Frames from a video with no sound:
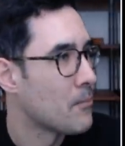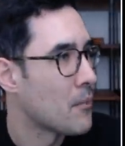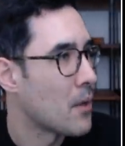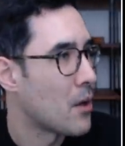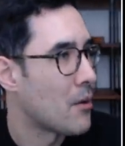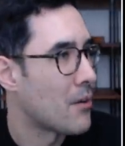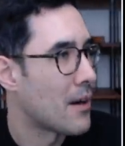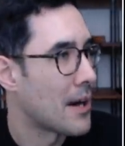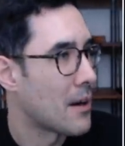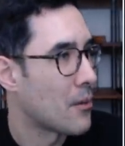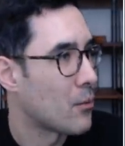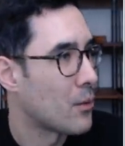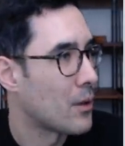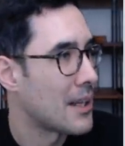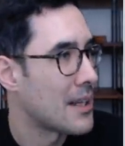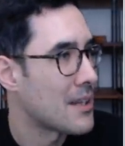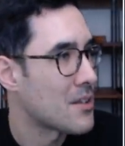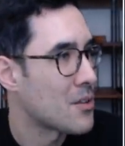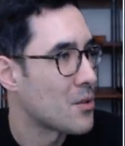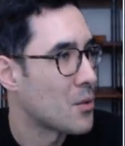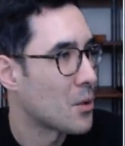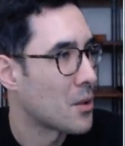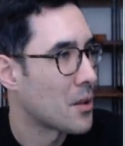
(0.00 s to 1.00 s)
All right, well,
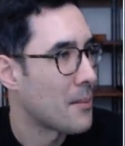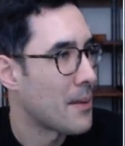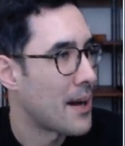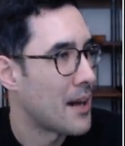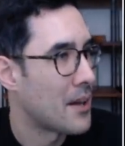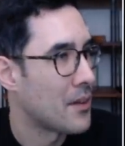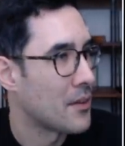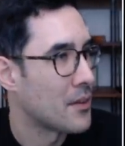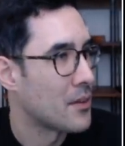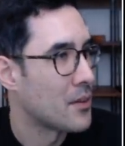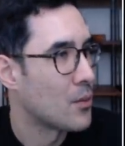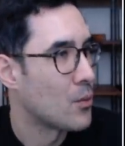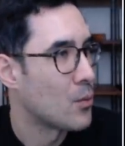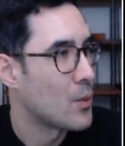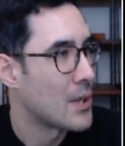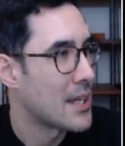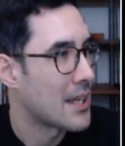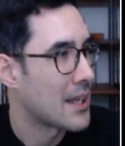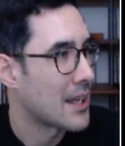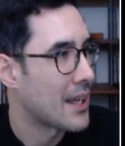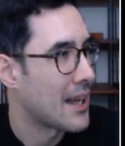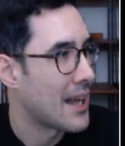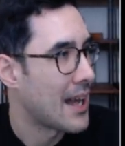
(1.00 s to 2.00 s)
let's talk about the
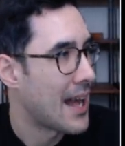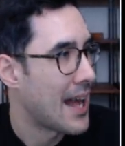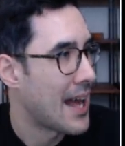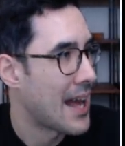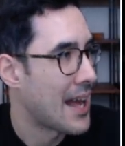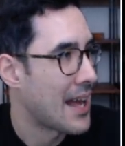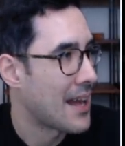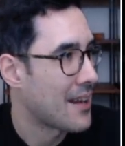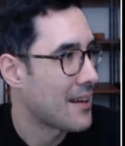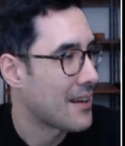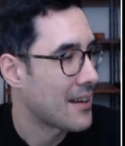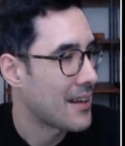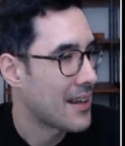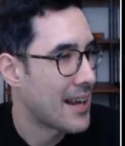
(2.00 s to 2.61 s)
week ahead.